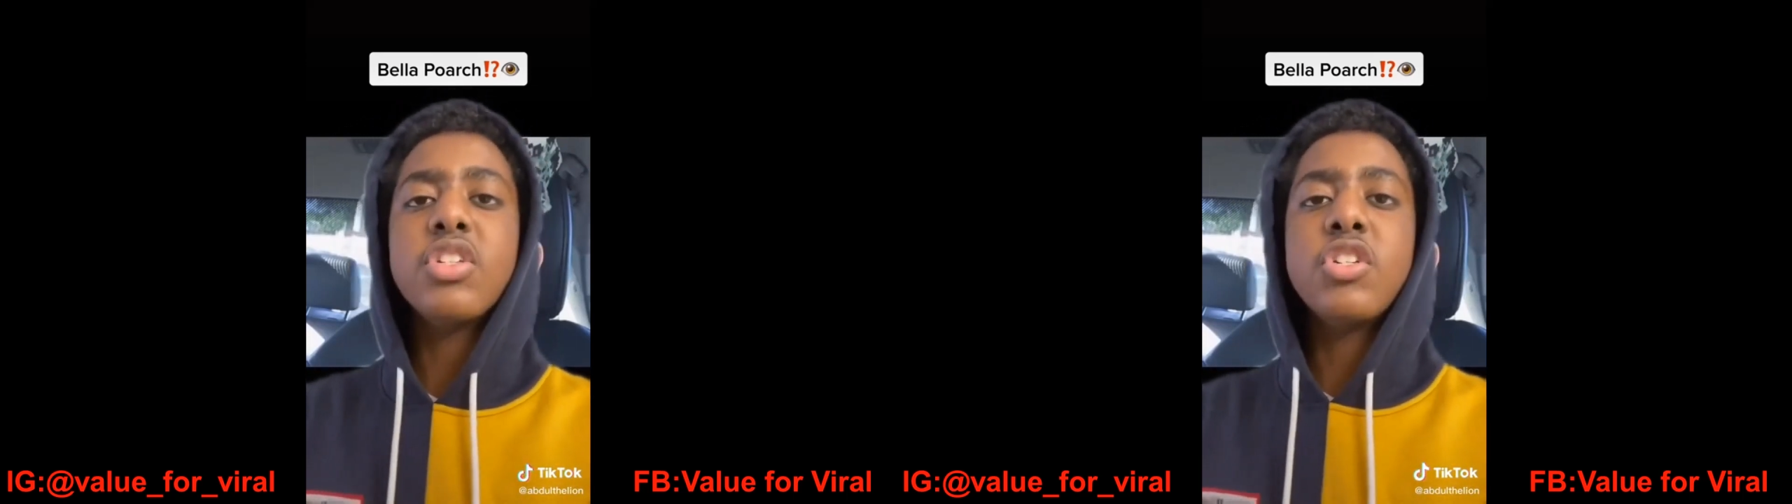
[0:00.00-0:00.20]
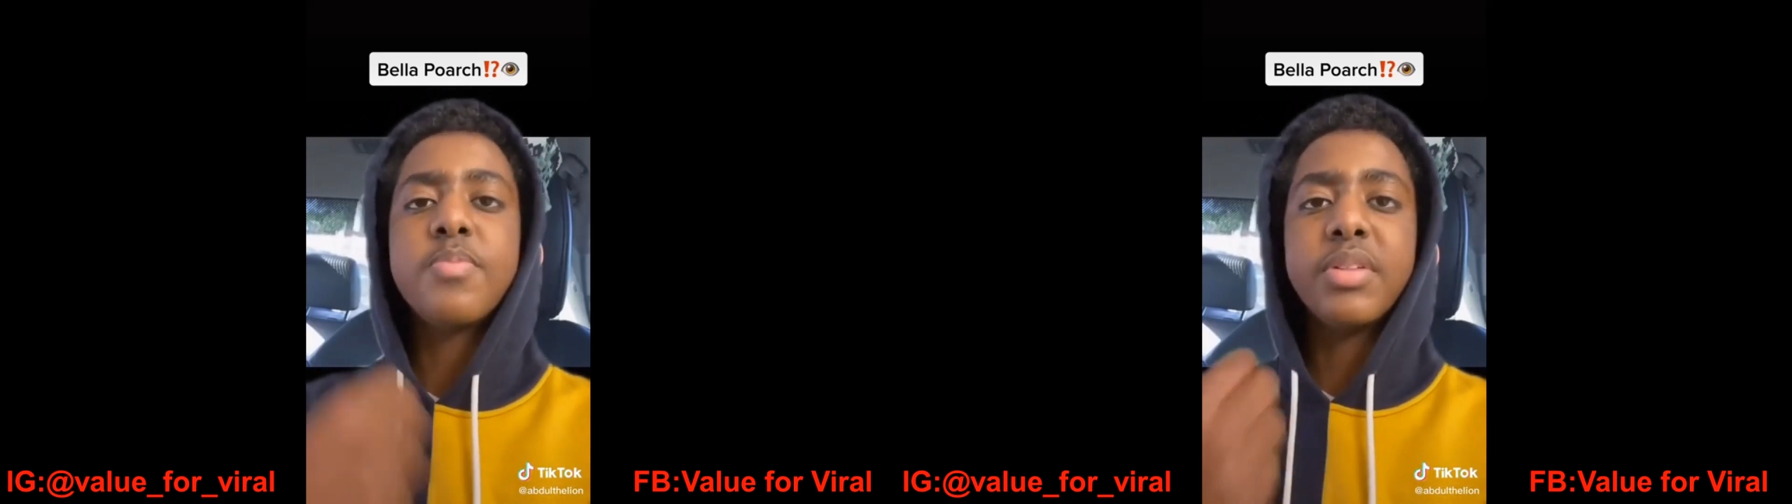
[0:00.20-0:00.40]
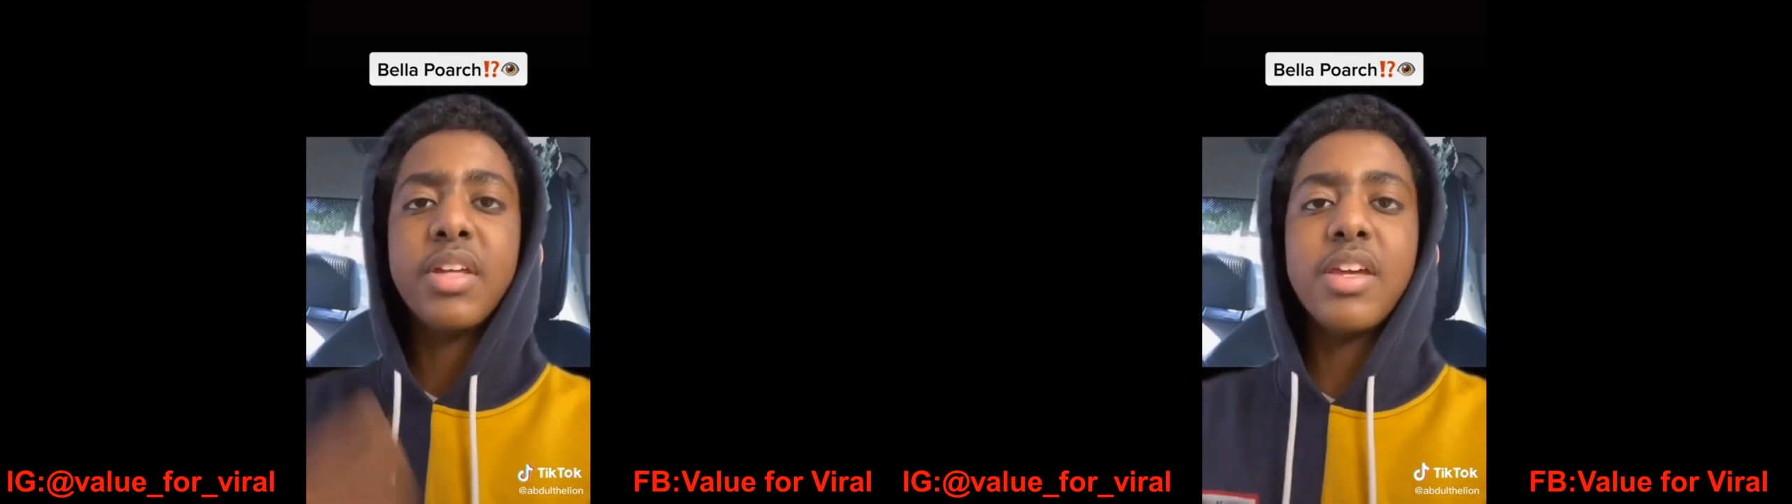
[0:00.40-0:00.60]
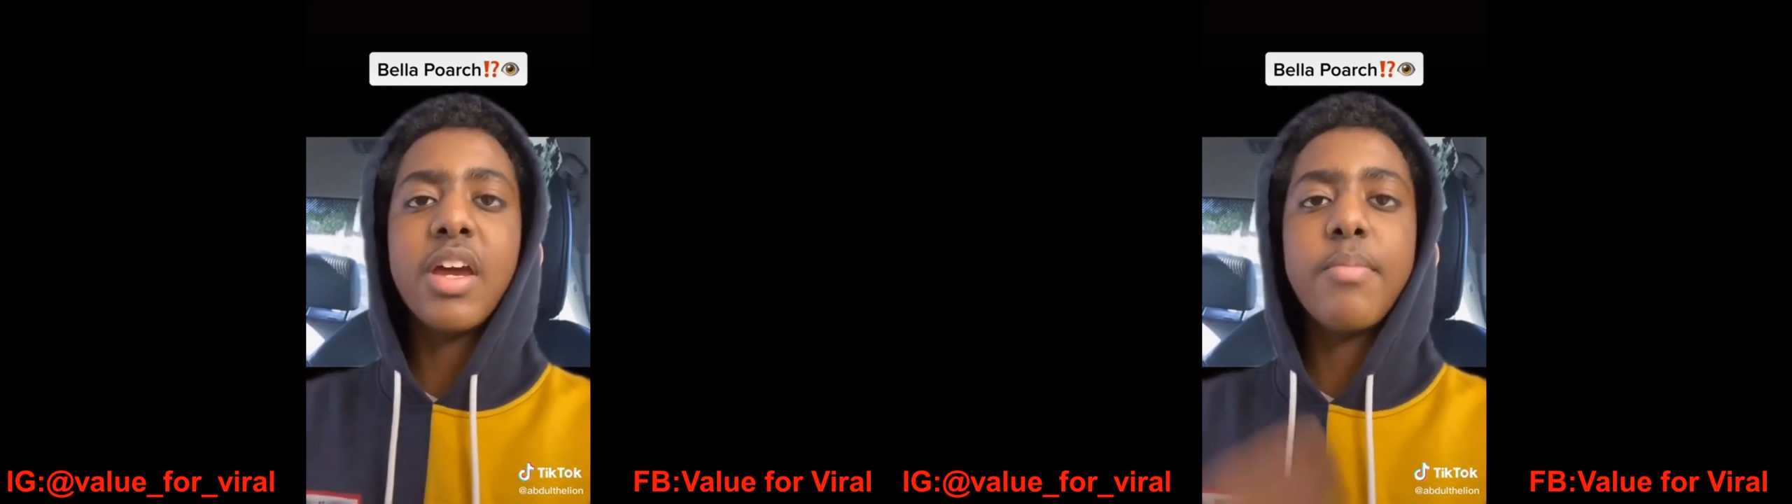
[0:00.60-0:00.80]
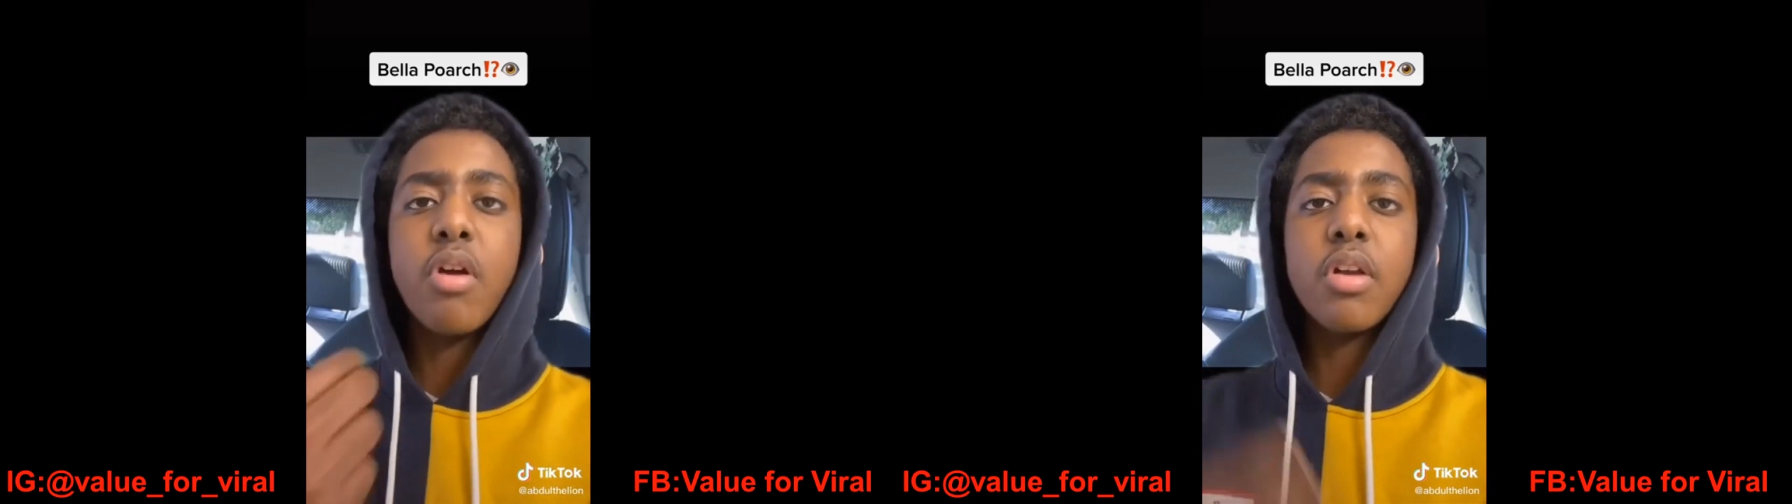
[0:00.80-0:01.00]
she's playing a
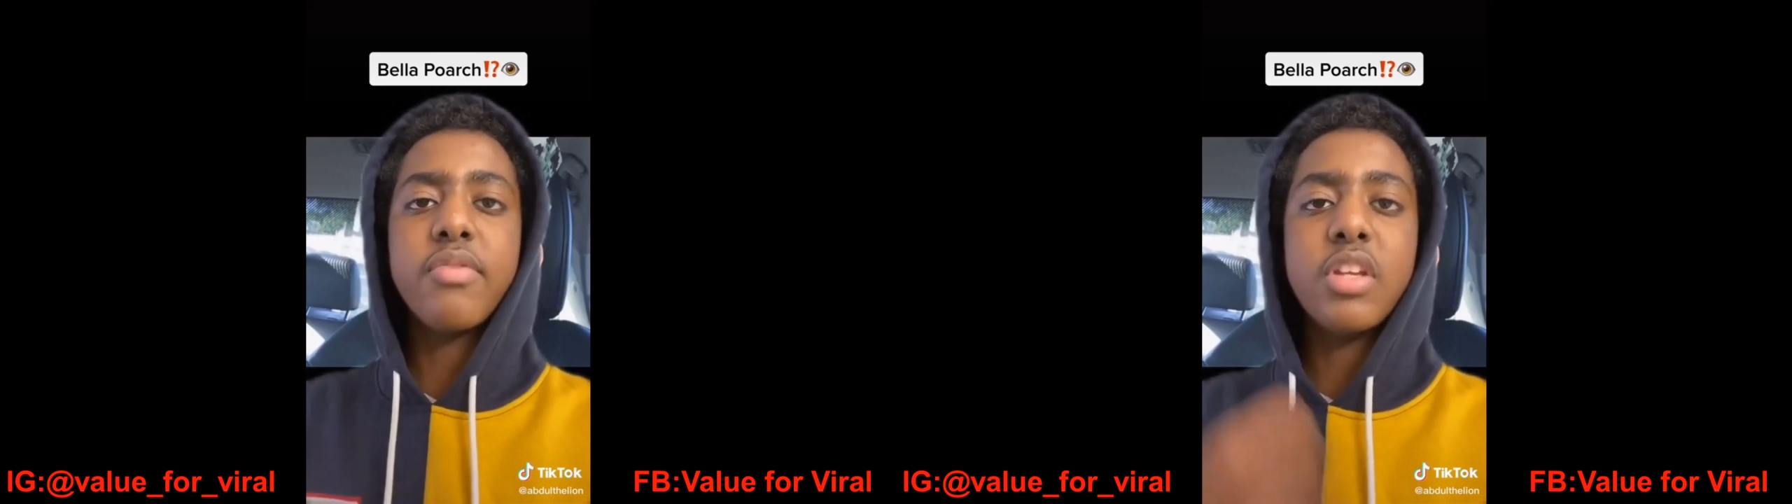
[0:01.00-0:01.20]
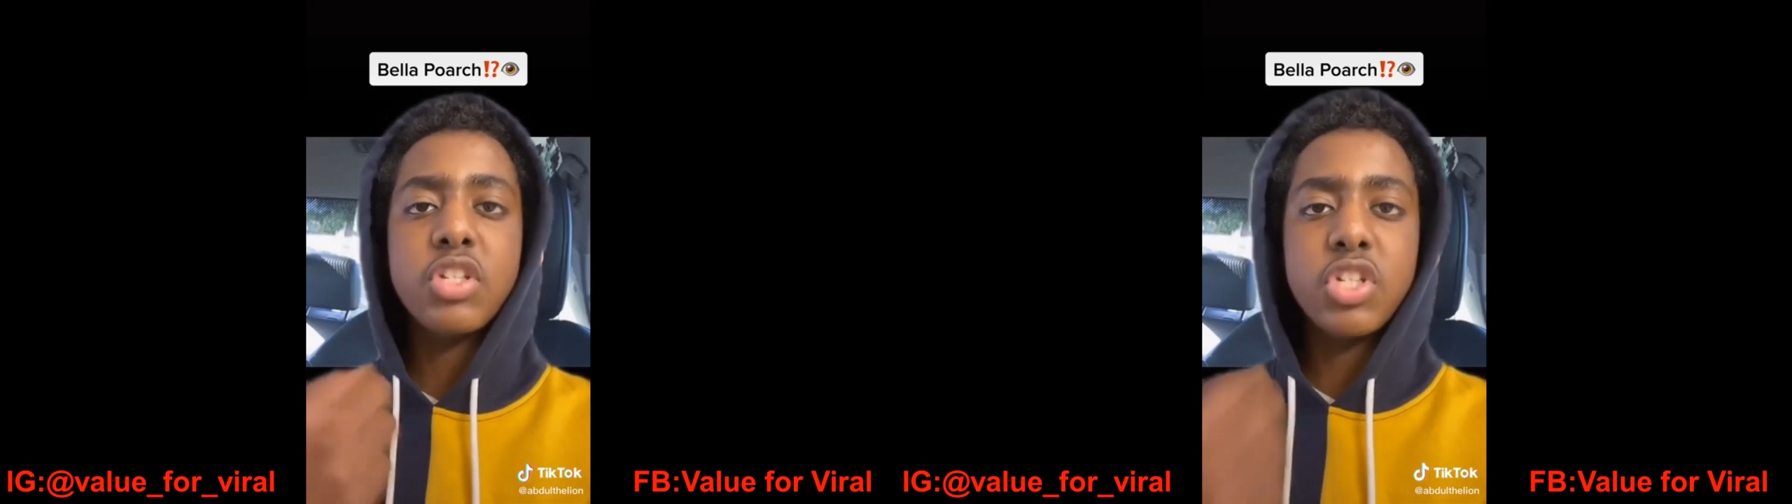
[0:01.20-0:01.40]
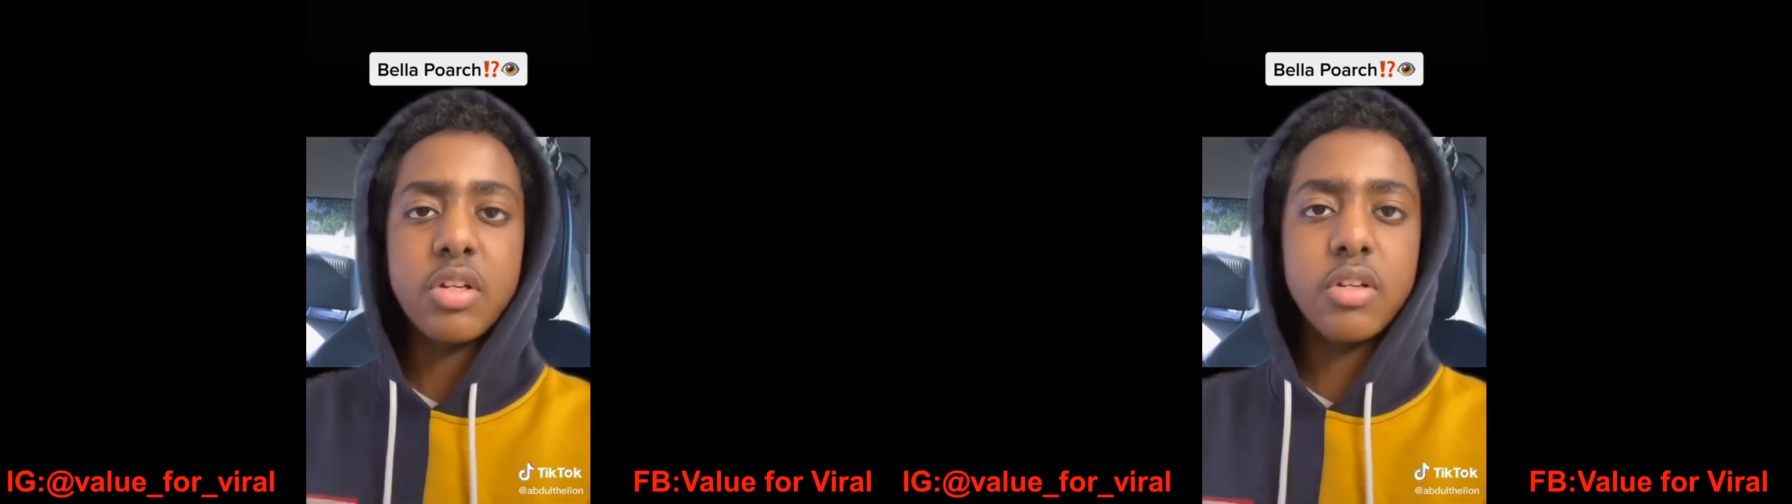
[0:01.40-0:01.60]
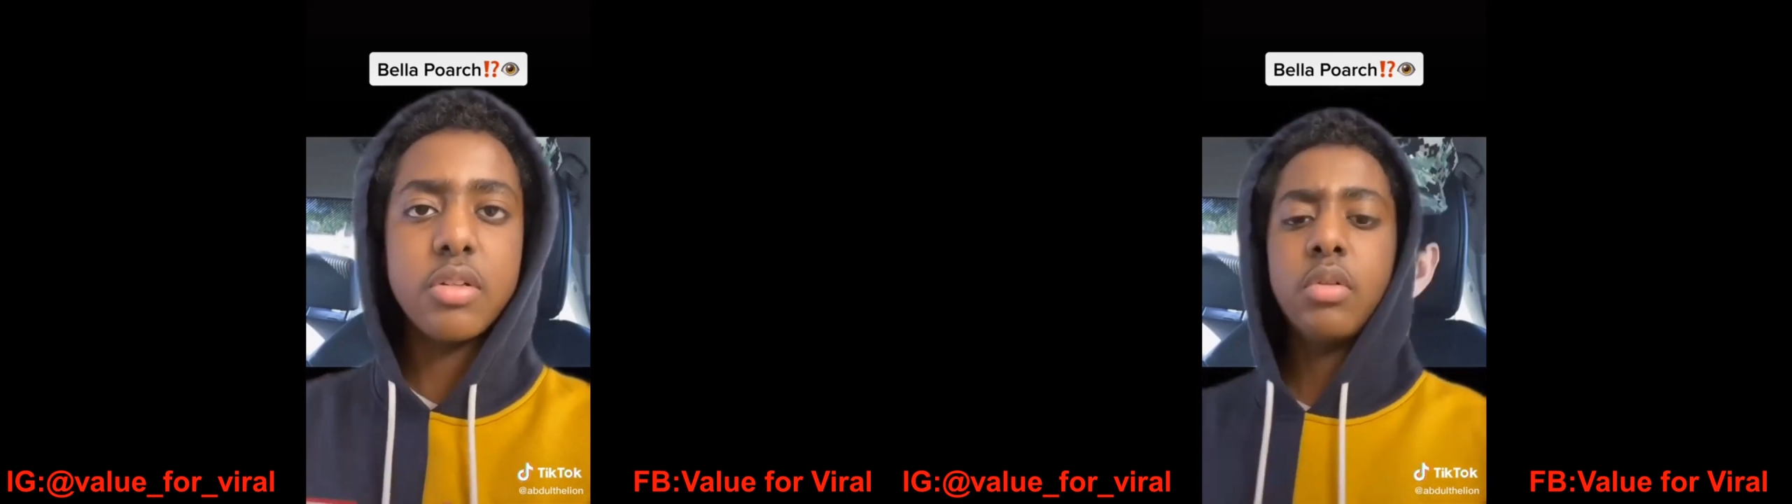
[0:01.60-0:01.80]
part of an agenda,